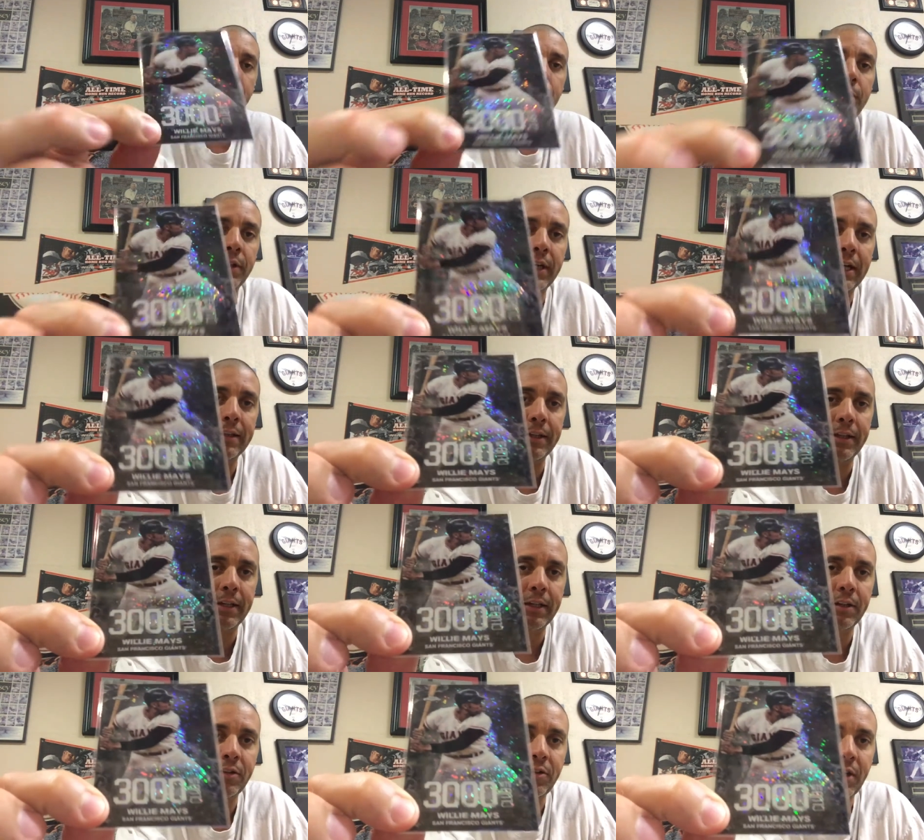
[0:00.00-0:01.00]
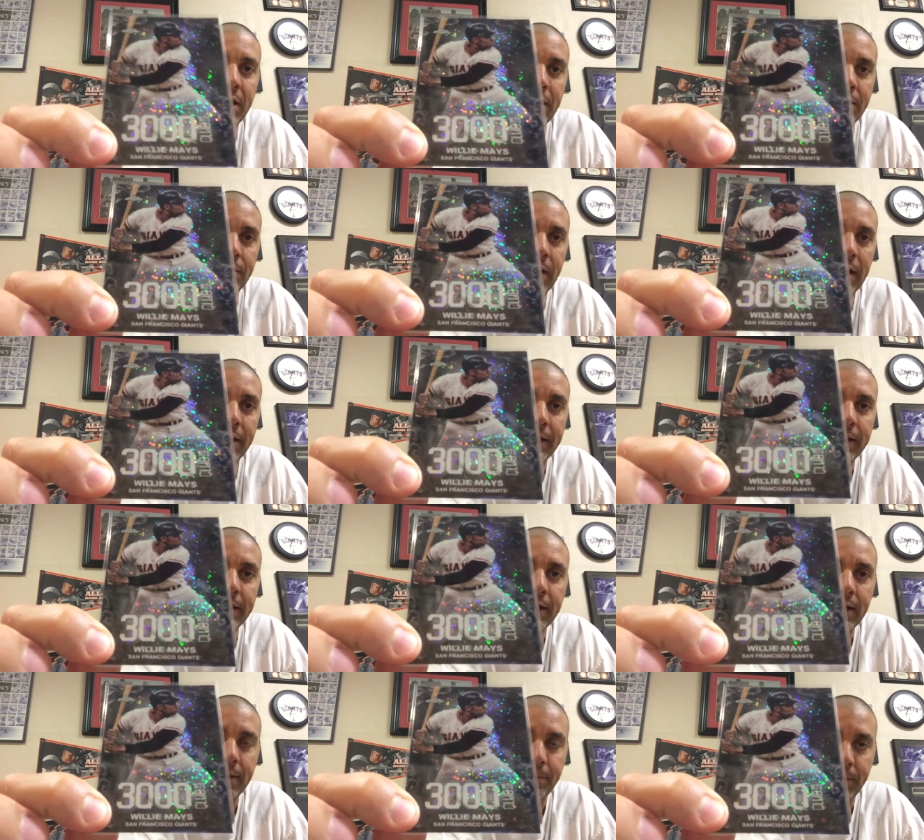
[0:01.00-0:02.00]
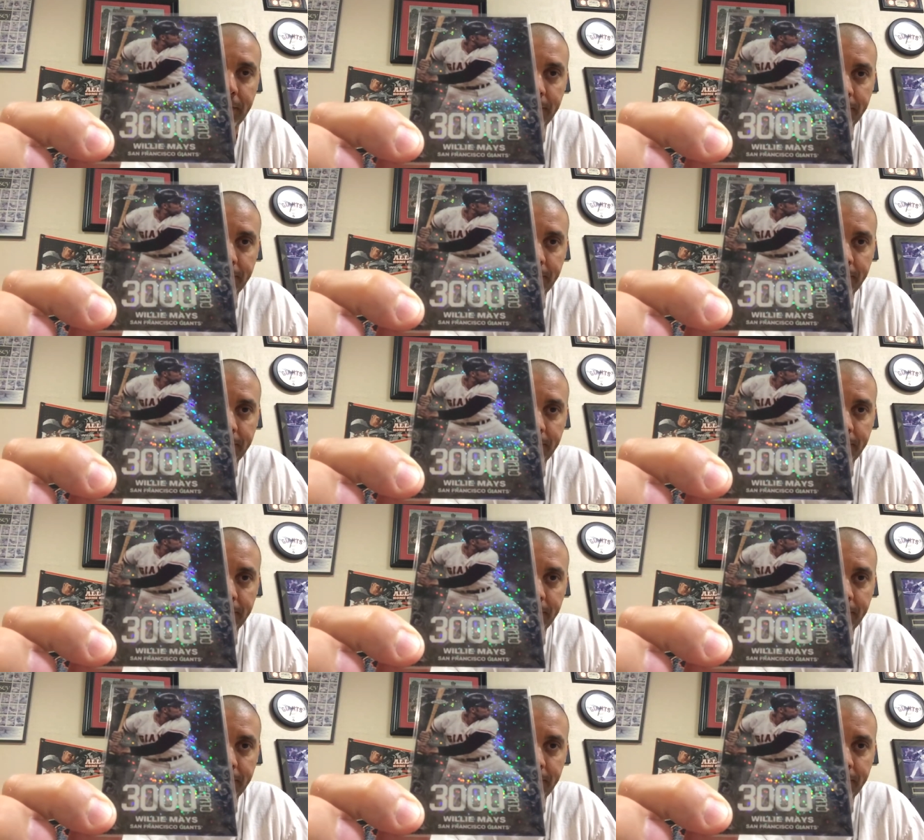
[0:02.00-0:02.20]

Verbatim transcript: where you got the kids kind of rallying up,